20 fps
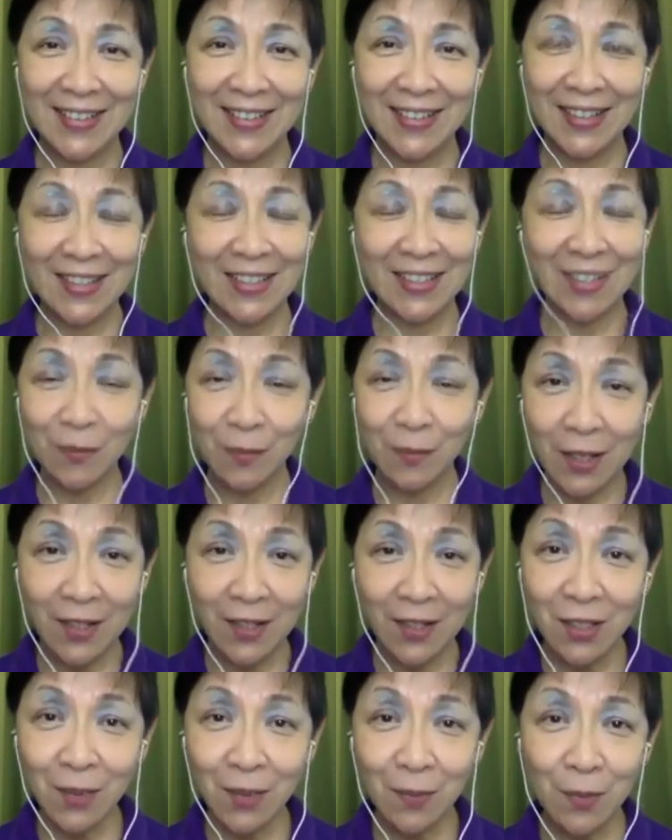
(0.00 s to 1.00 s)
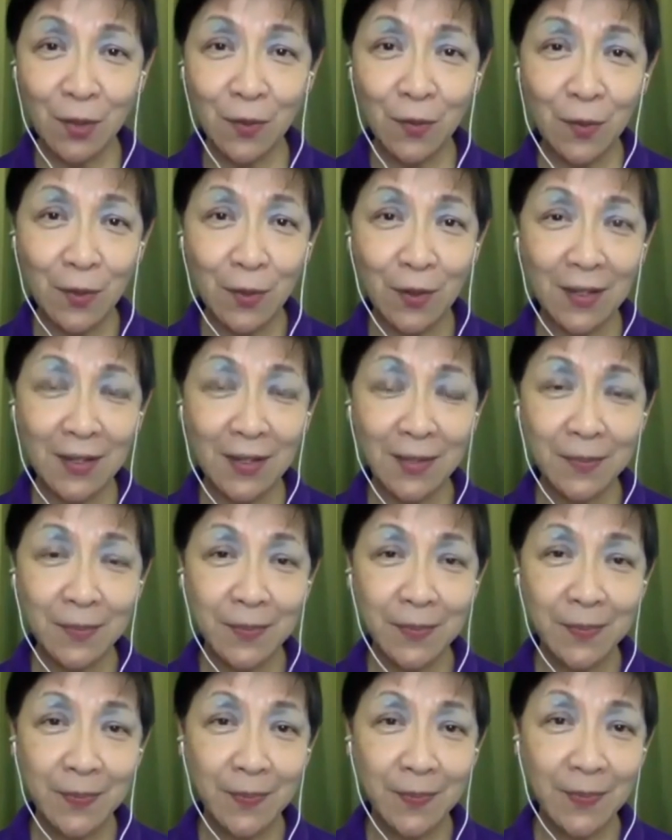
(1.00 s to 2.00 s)
As I mentioned before,
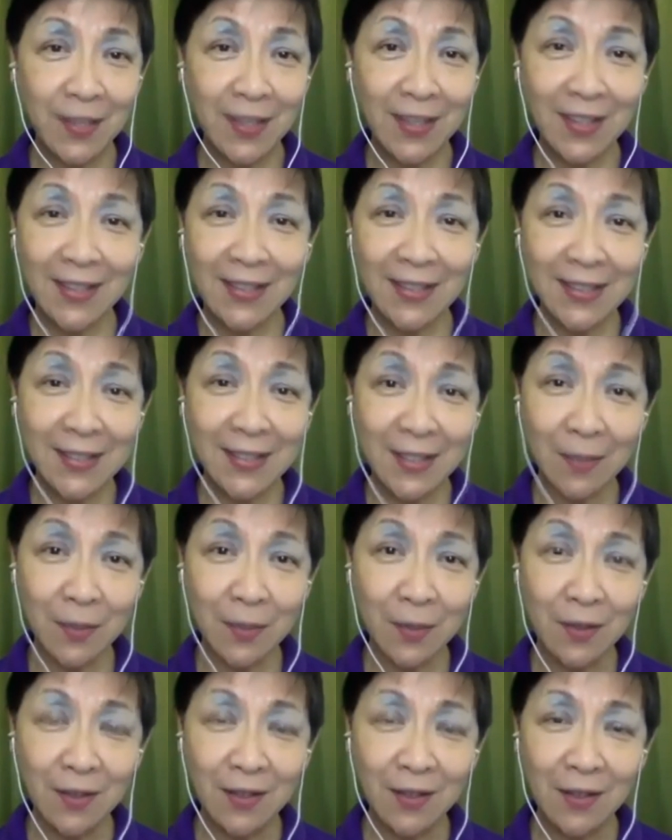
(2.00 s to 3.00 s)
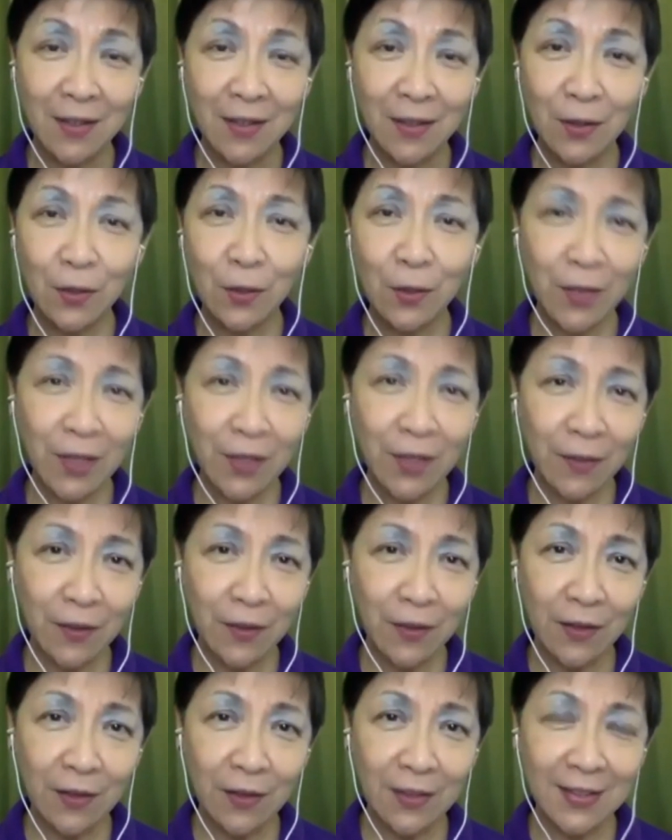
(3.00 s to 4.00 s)
in December, Who would have
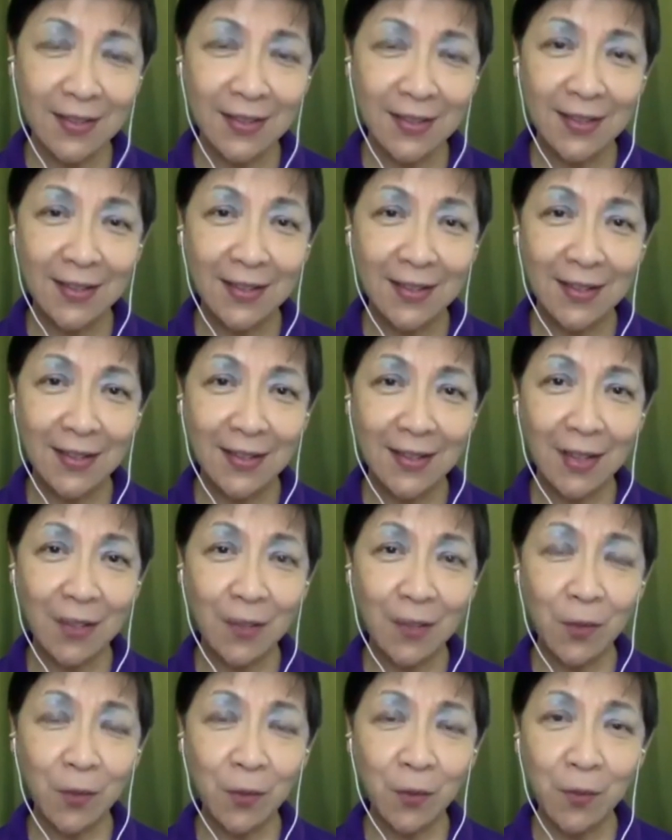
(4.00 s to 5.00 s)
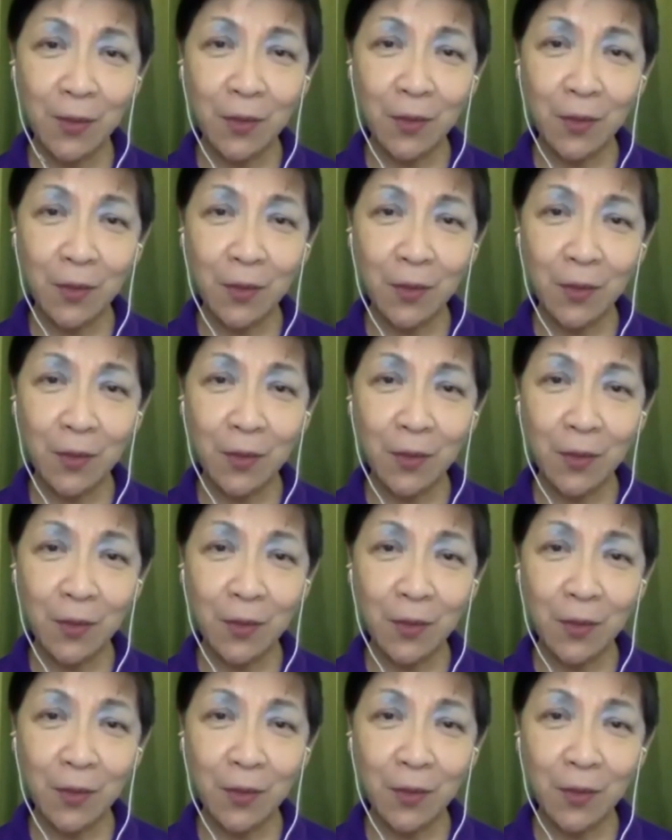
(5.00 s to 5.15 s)
thought that we would be